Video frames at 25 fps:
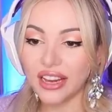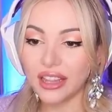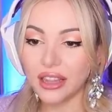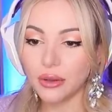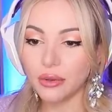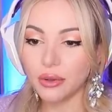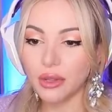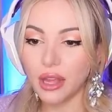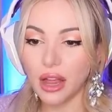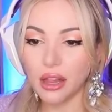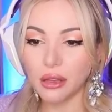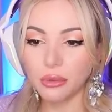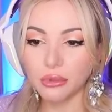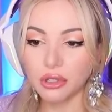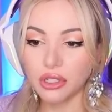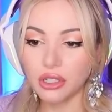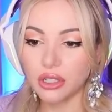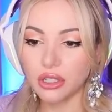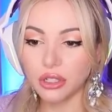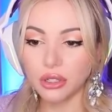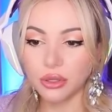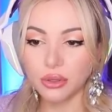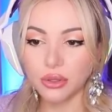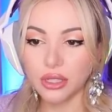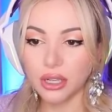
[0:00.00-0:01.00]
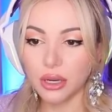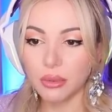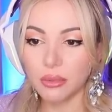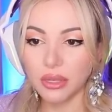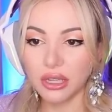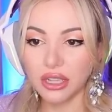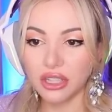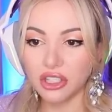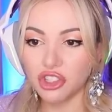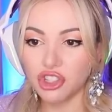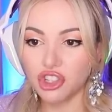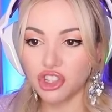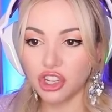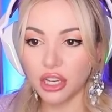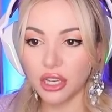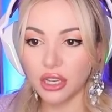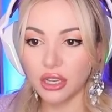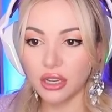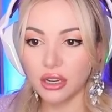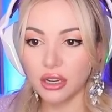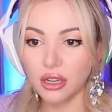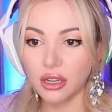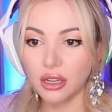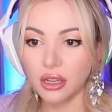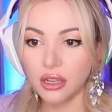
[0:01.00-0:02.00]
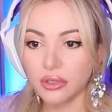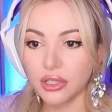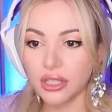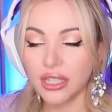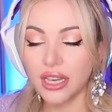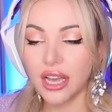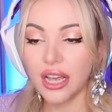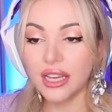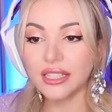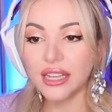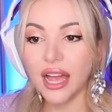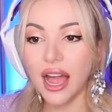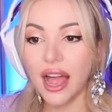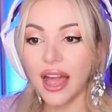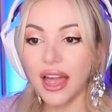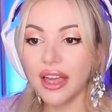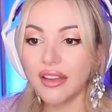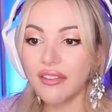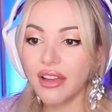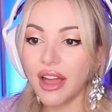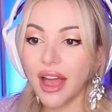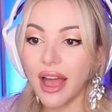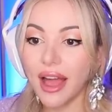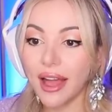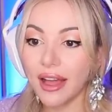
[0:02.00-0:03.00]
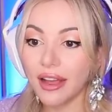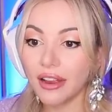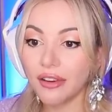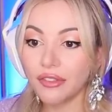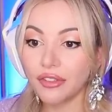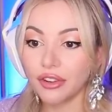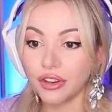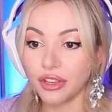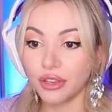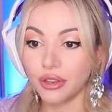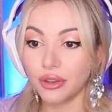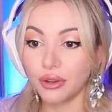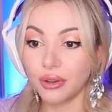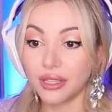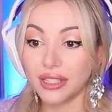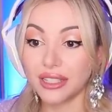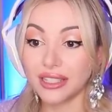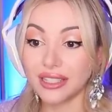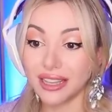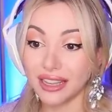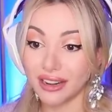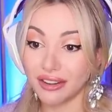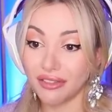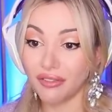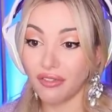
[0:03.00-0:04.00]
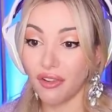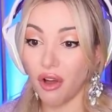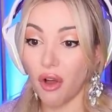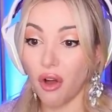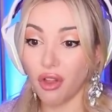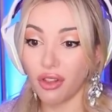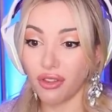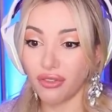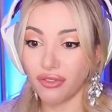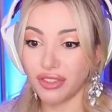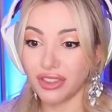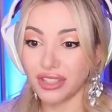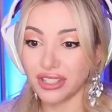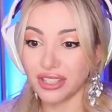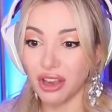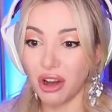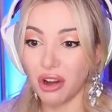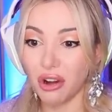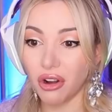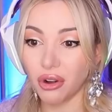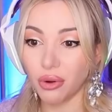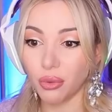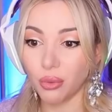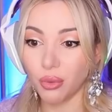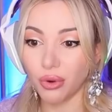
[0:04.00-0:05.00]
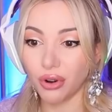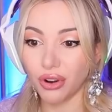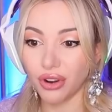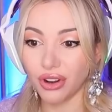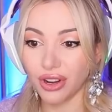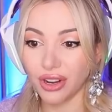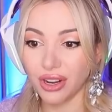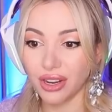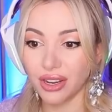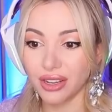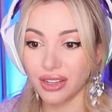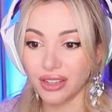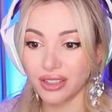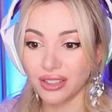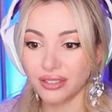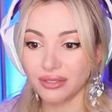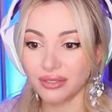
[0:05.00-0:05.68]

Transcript: anything with Elmer's glue is gonna be legit. See guys, I have a hack for you instead of all of this hard work.